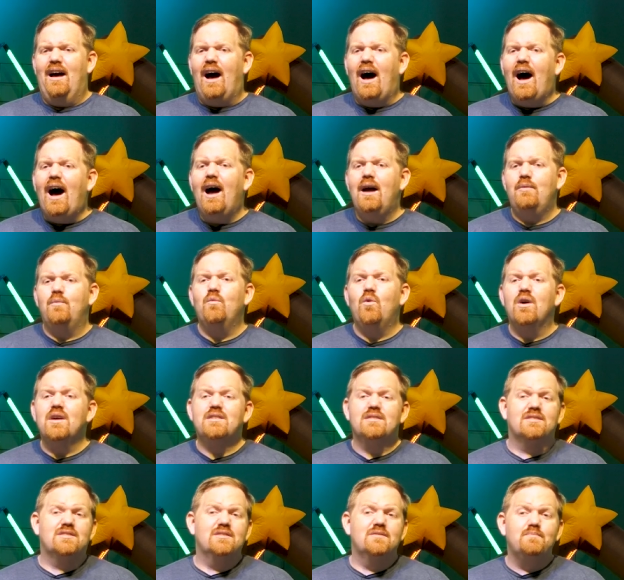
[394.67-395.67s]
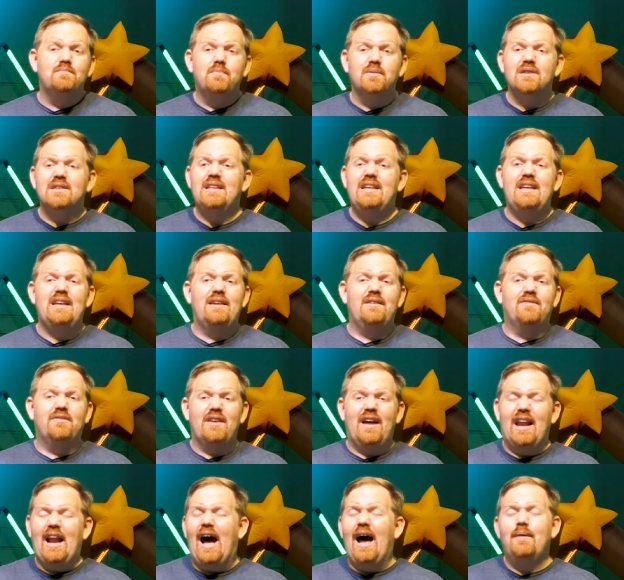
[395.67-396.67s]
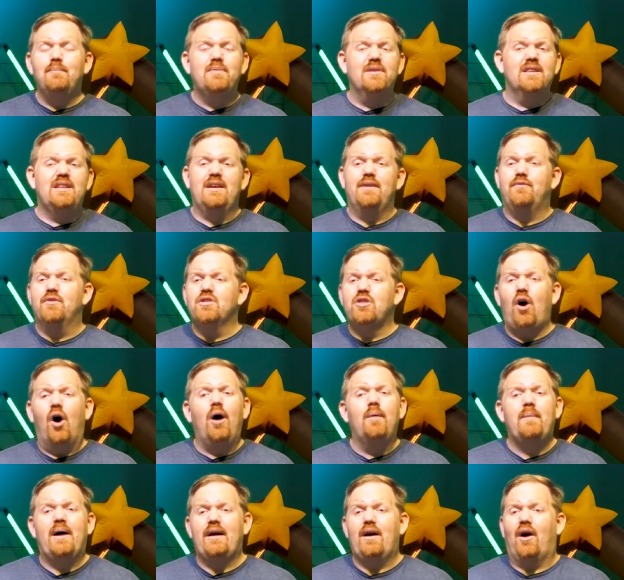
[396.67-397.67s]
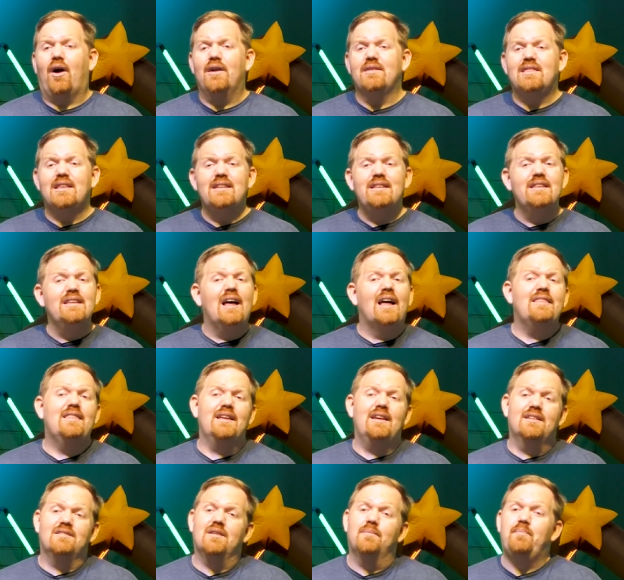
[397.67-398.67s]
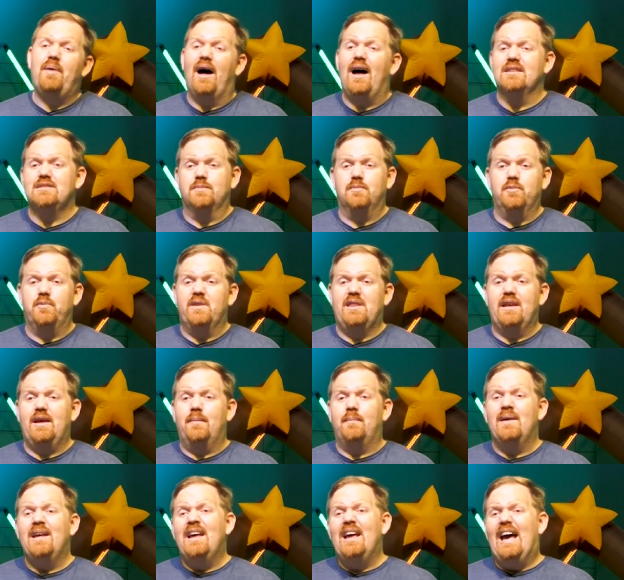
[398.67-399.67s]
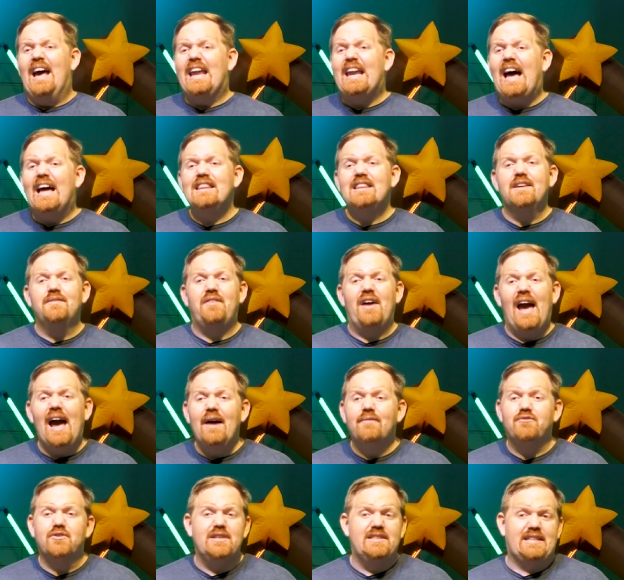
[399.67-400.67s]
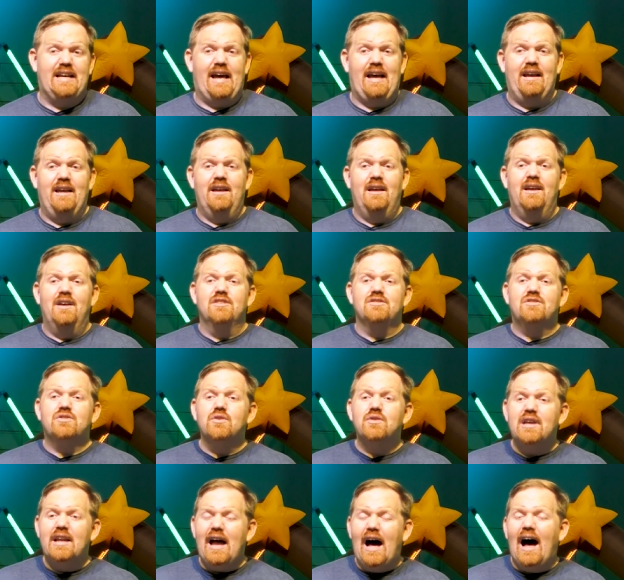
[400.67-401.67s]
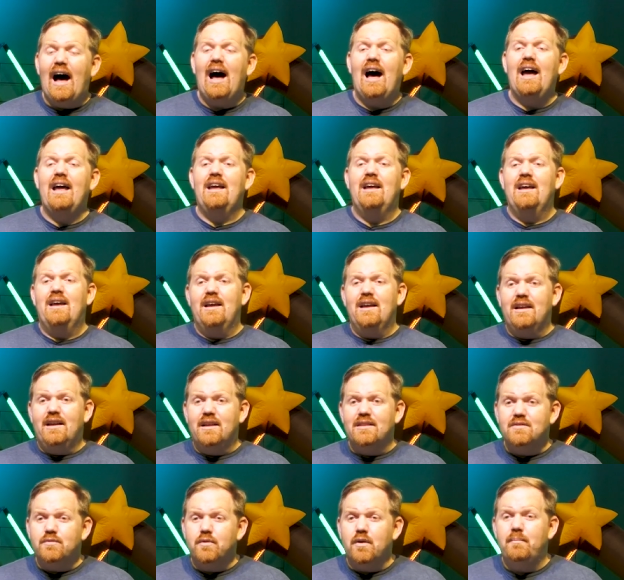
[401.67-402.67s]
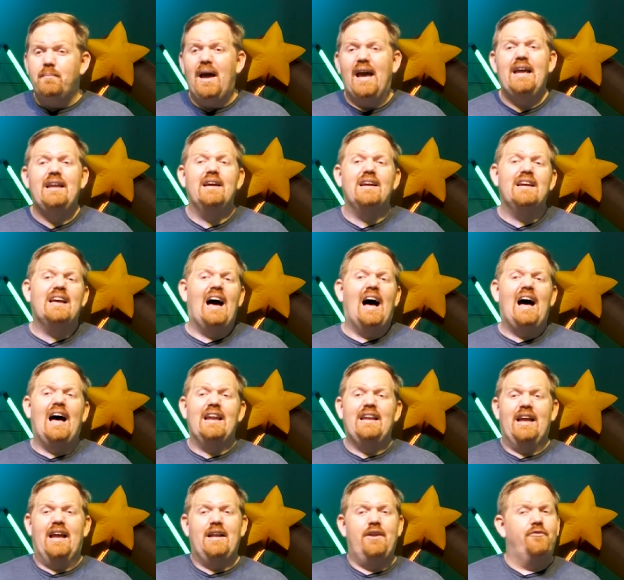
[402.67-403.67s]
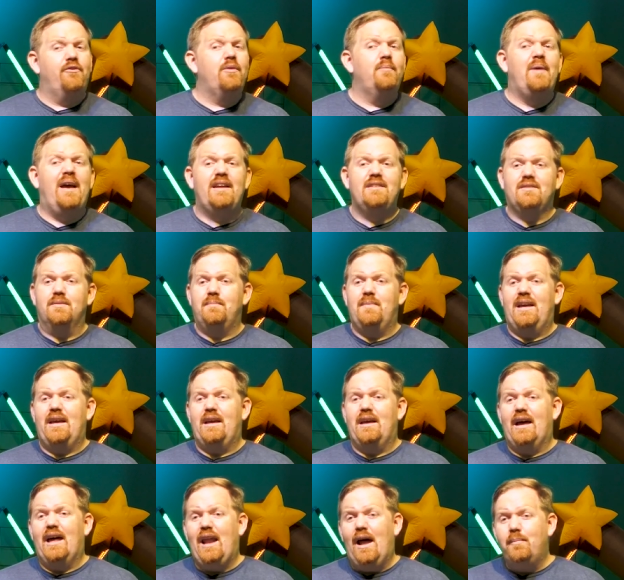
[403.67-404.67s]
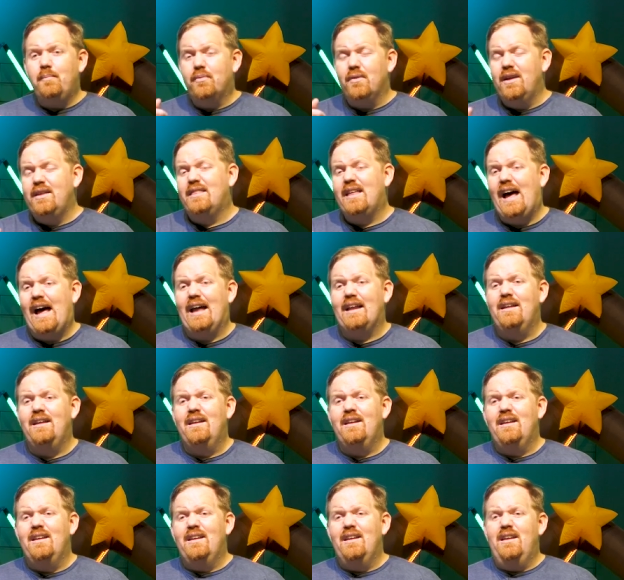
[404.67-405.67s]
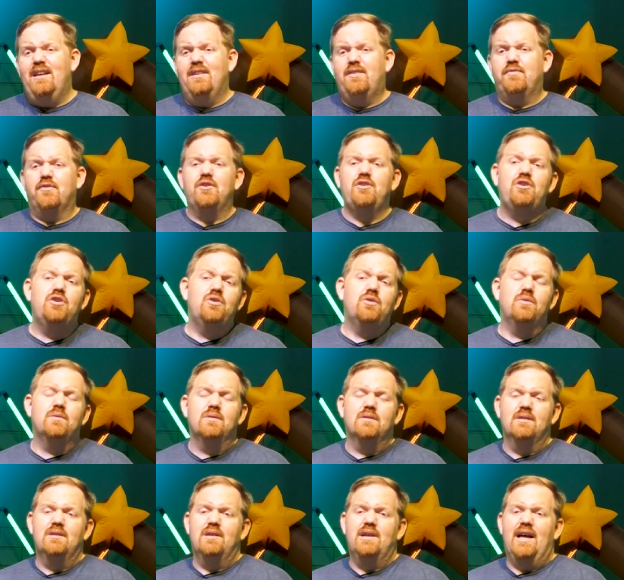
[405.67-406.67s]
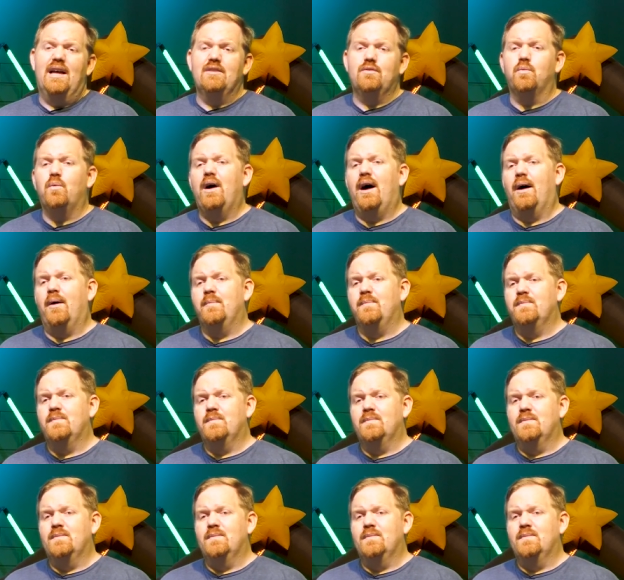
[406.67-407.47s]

I want to believe, and I believe with all my heart that nothing is impossible with Him. And I live every day so that I can remain in God and He remains in me. And I pray that is for you as well.